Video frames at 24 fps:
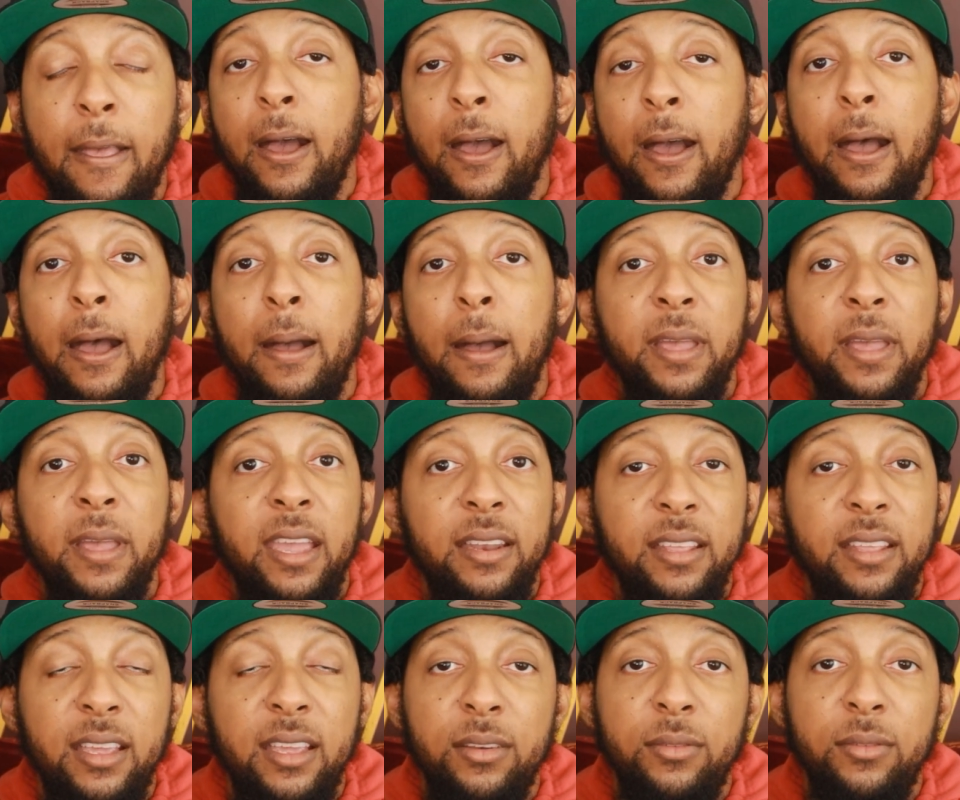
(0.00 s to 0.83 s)
Um,
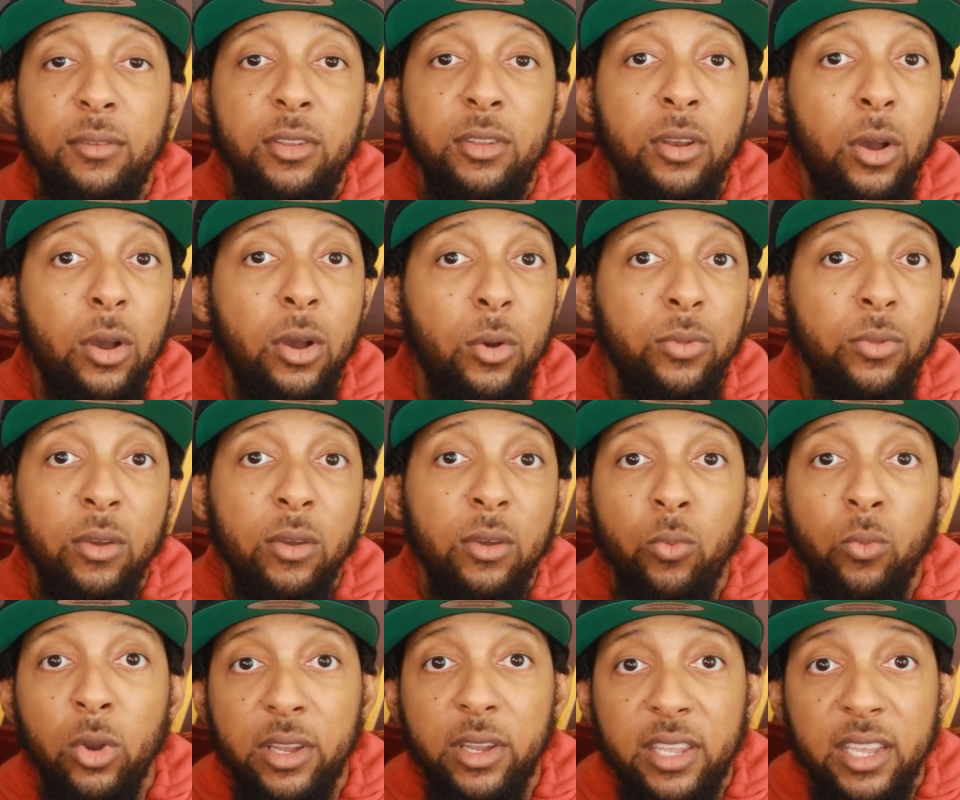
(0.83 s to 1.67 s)
and then, you know, the
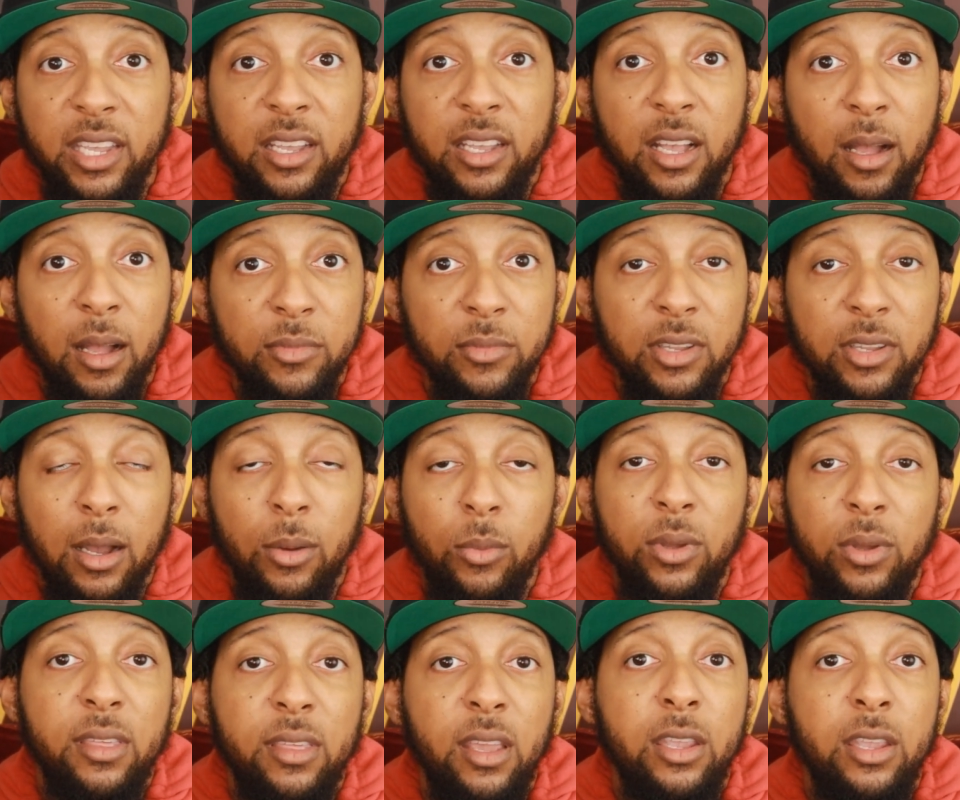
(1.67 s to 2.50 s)
rookie comes
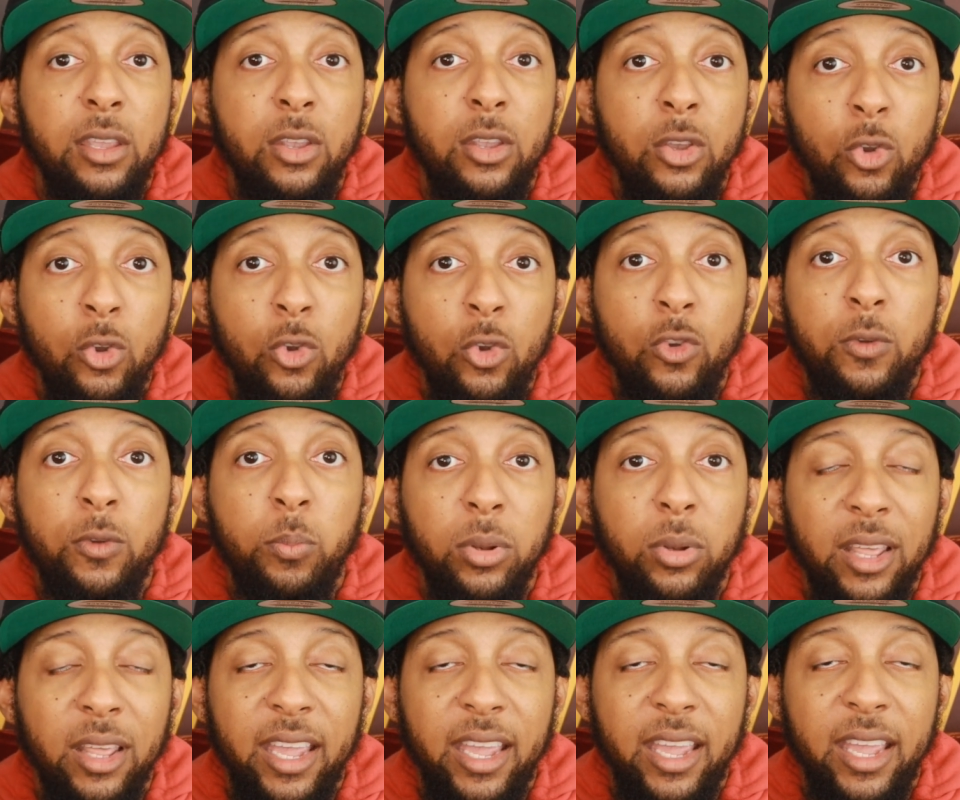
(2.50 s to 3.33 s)
up with a huge
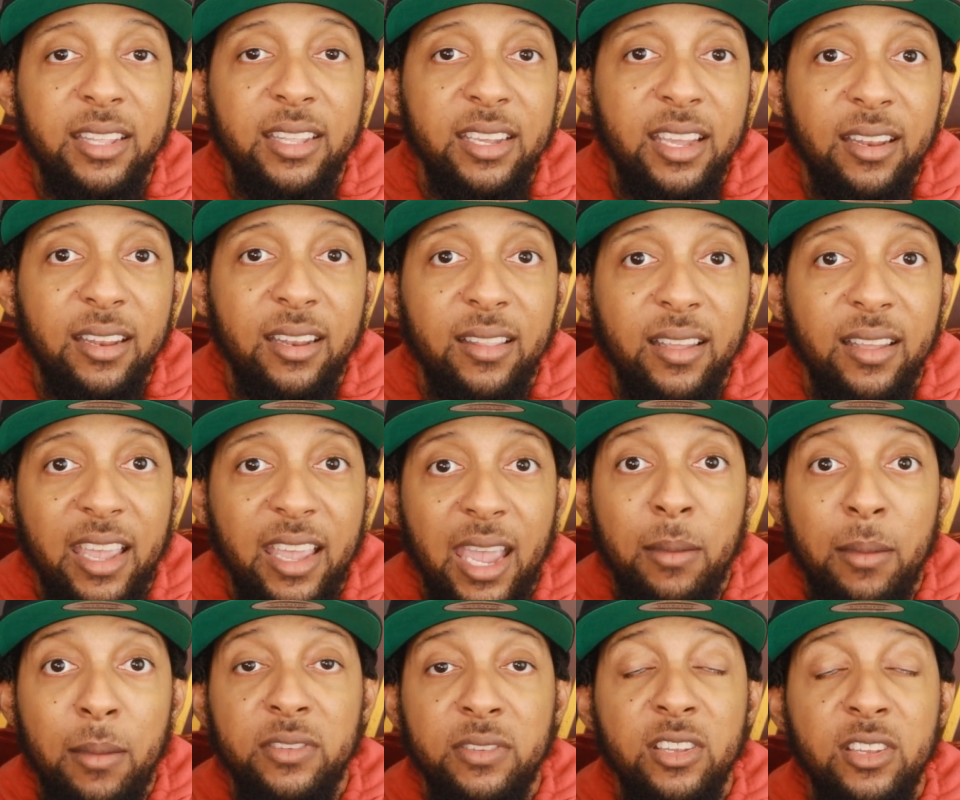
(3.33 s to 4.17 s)
play at the end of the
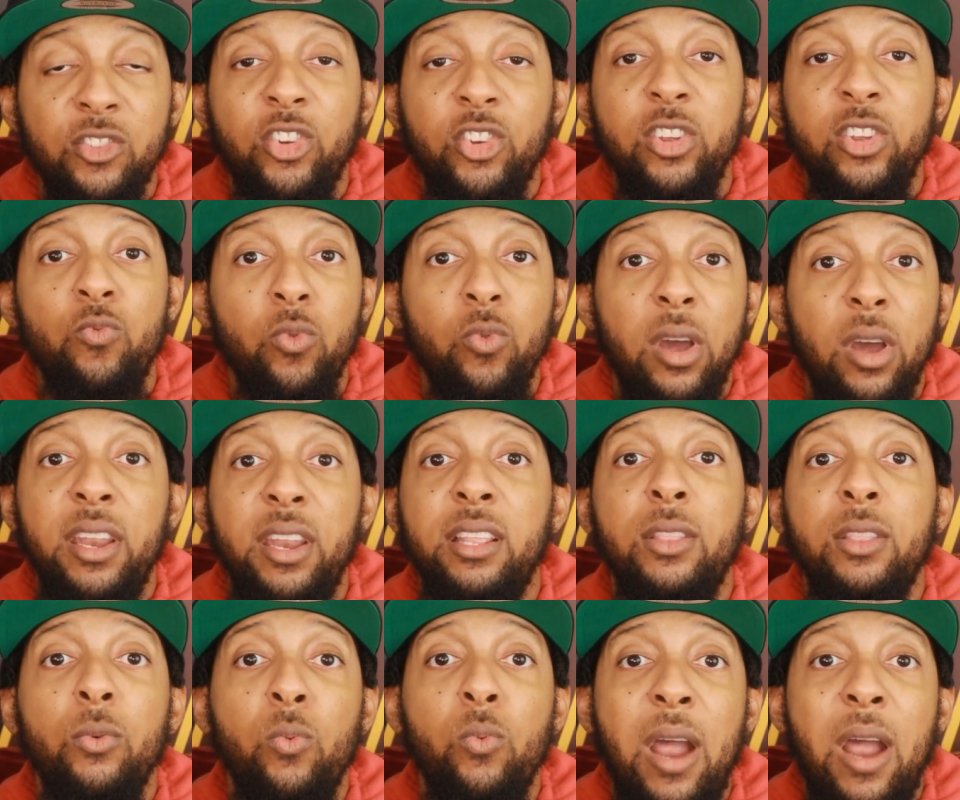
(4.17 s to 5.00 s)
game, essentially
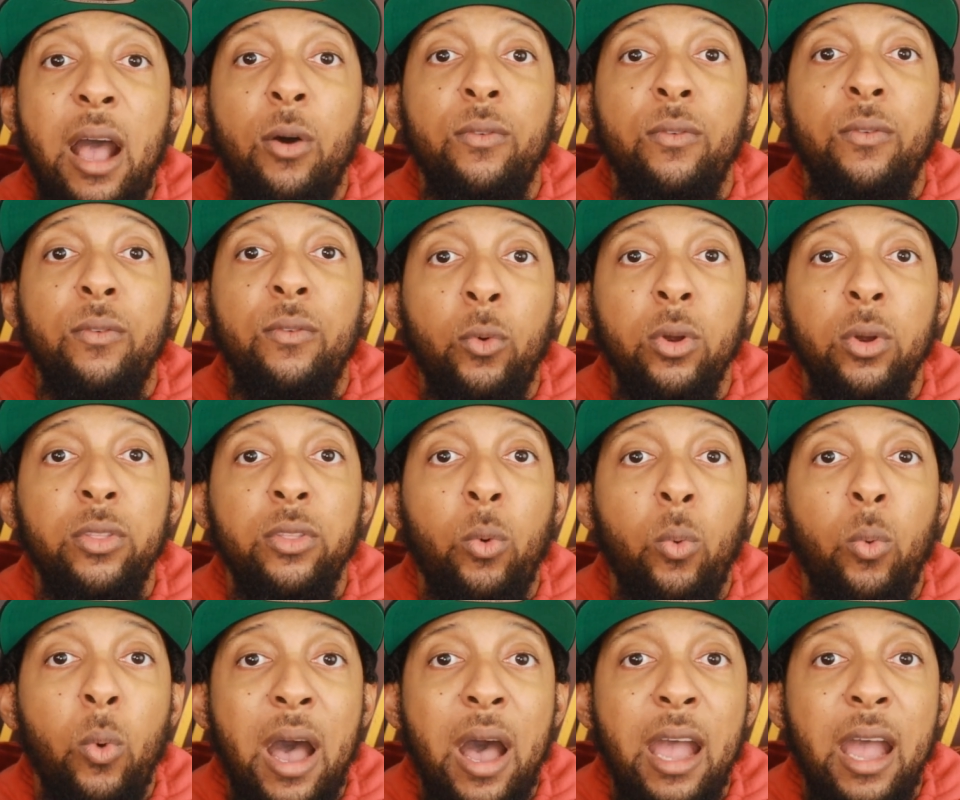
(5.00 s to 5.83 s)
running the route for
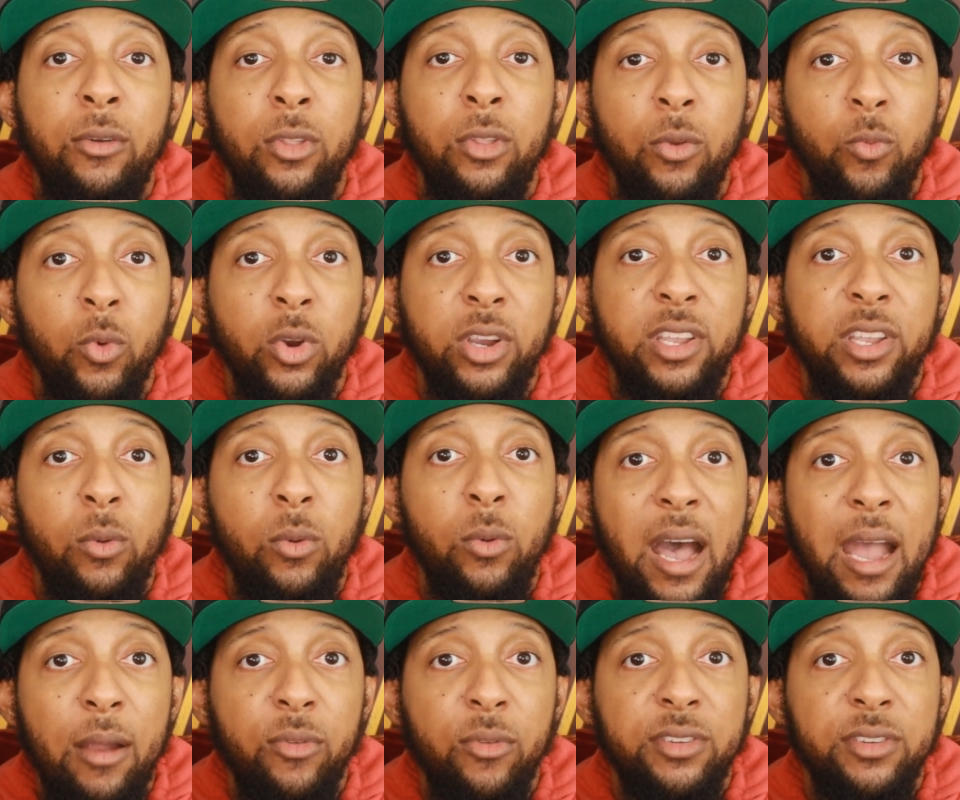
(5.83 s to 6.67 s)
the wide, the rookie
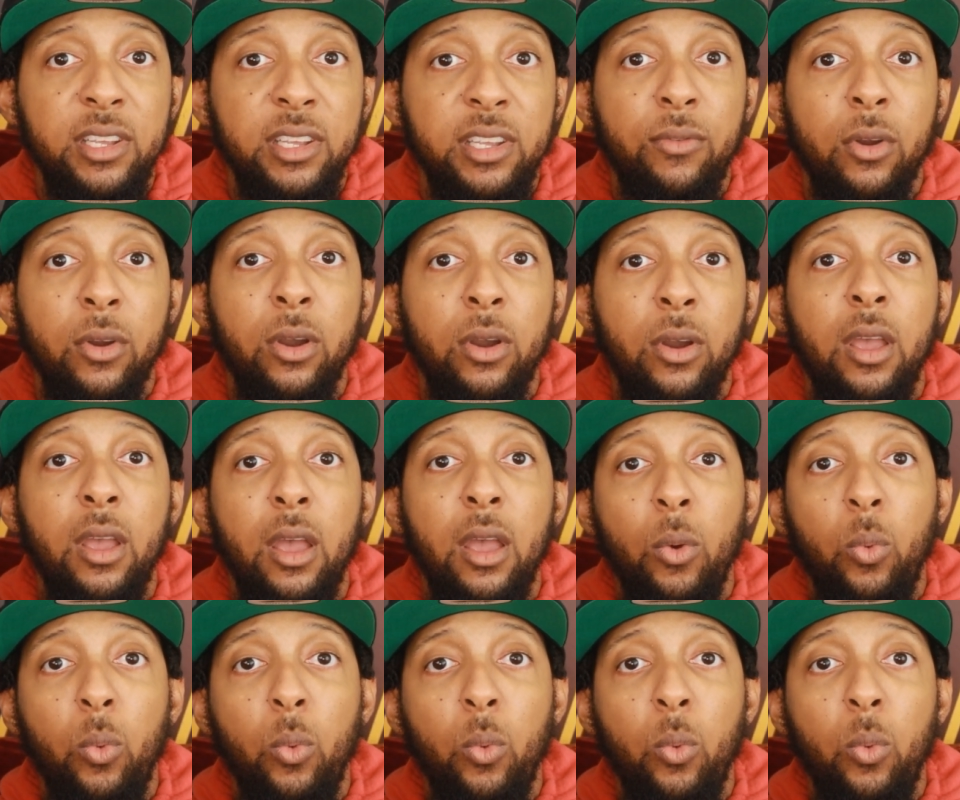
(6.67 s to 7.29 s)
wide receiver,